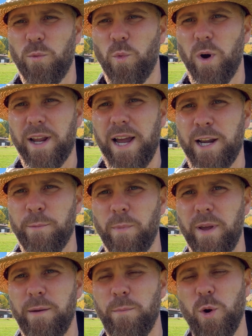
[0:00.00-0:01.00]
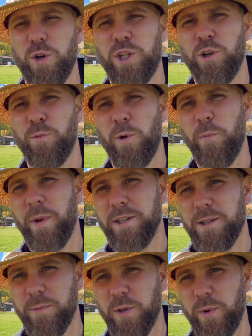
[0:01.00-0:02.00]
What kind of emotional
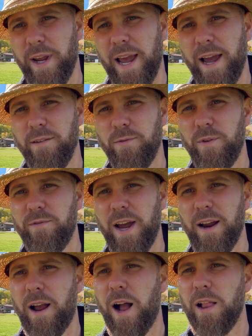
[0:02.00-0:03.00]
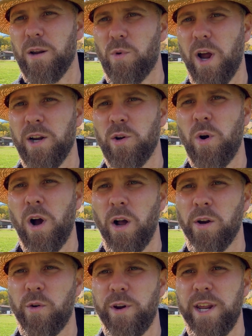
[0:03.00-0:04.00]
momentum do we have? We've got Colorado
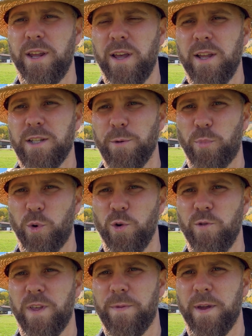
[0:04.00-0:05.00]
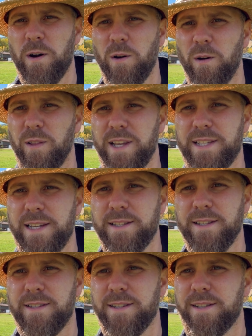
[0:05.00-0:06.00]
hungry to prove that their early
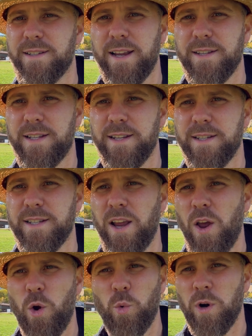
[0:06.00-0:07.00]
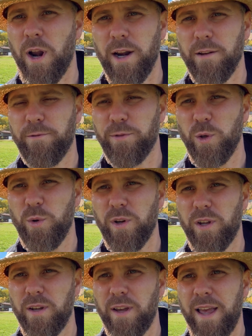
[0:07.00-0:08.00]
season successes were not a
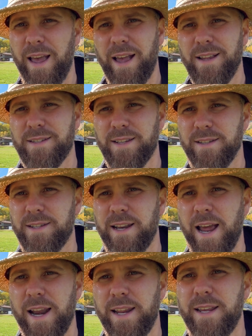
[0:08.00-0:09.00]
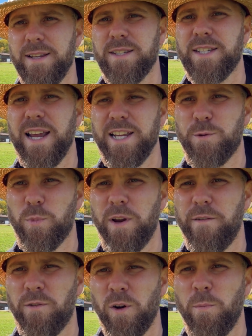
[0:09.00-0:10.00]
fluke, and Cincinnati is
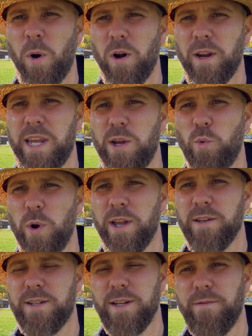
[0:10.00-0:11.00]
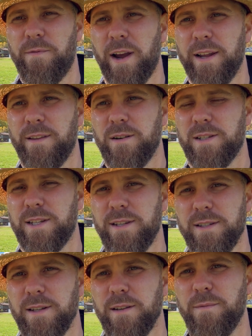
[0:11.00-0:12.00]
desperate for a marquee win to define their
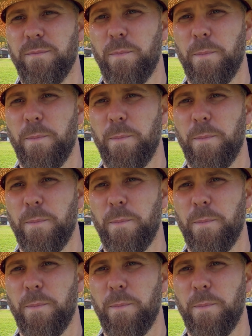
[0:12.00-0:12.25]
season.